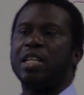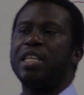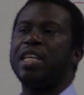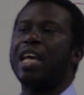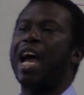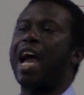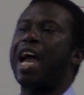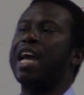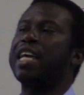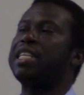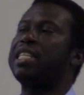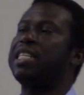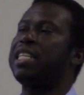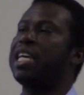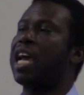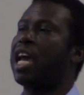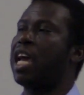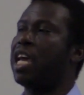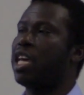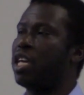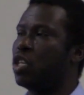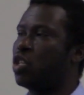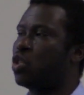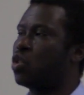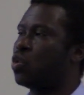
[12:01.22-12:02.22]
The
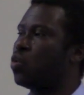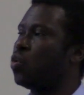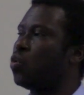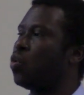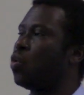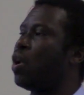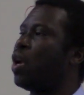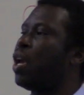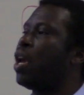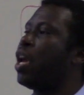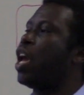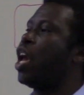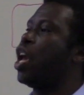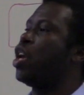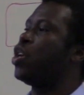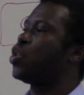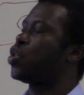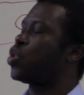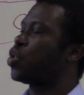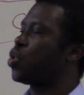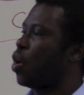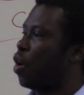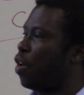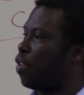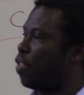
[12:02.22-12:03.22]
idea is to
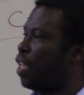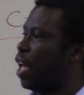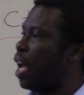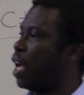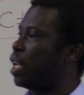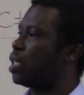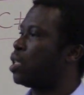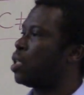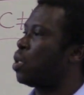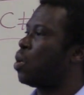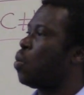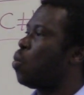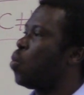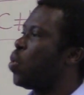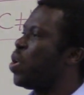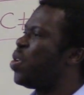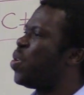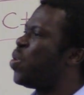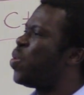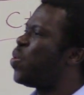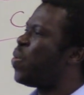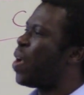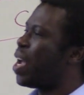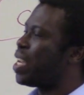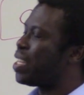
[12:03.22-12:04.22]
ensure that we
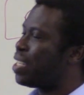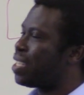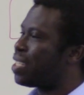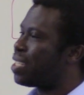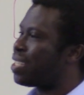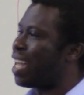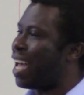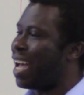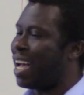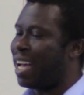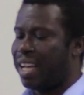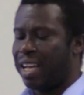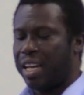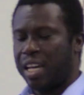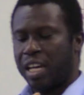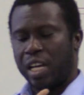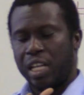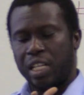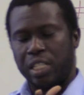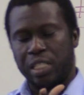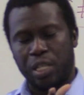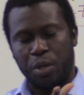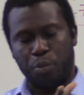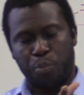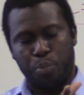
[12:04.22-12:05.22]
register
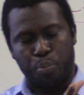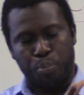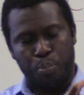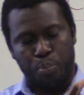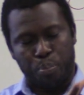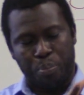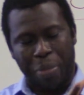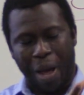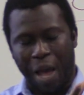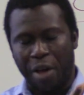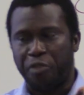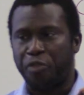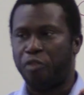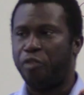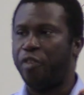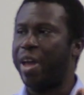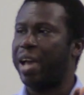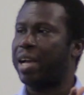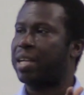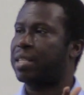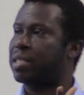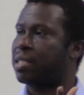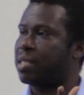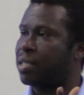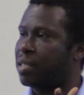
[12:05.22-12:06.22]
the
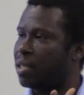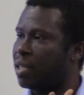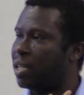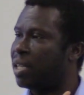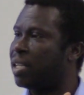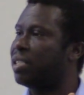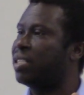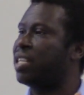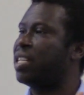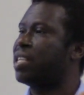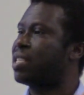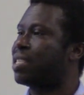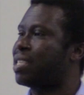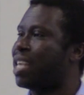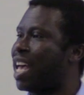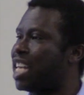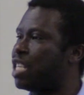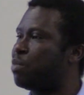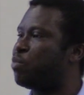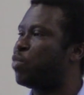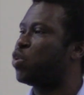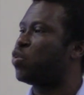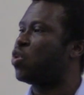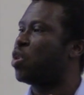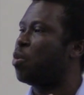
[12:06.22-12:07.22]
perfect
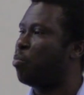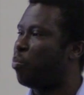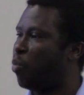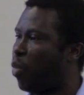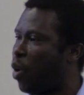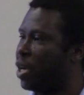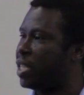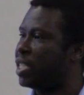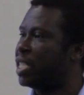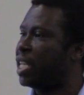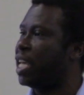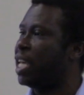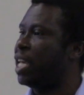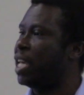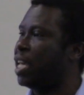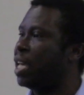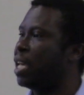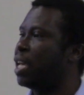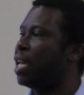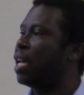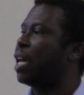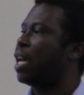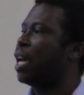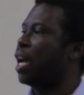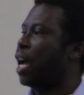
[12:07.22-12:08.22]
distance between point A
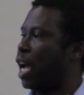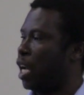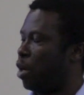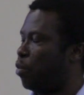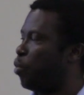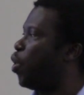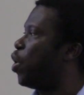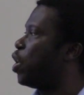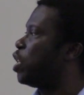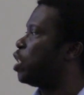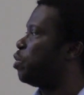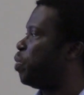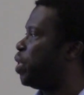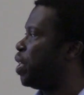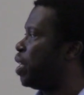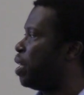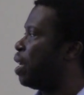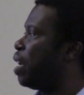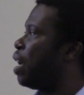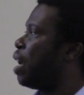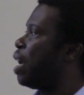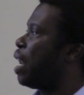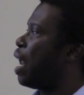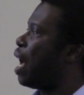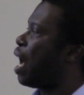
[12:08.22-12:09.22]
and point B.
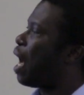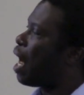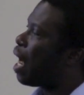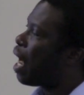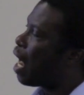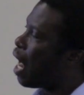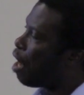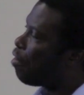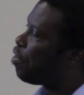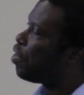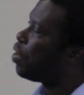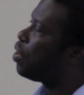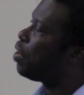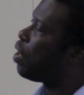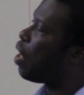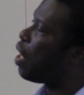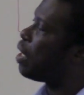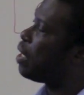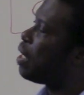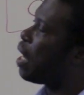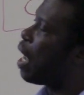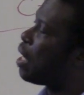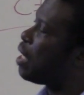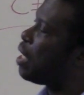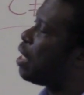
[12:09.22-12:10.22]
And having
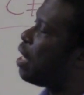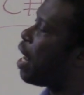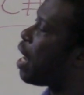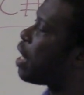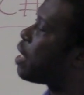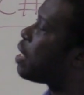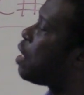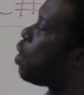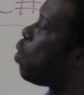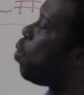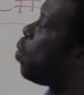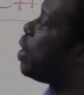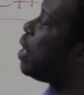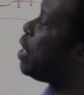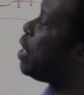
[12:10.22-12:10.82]
done that, the next thing we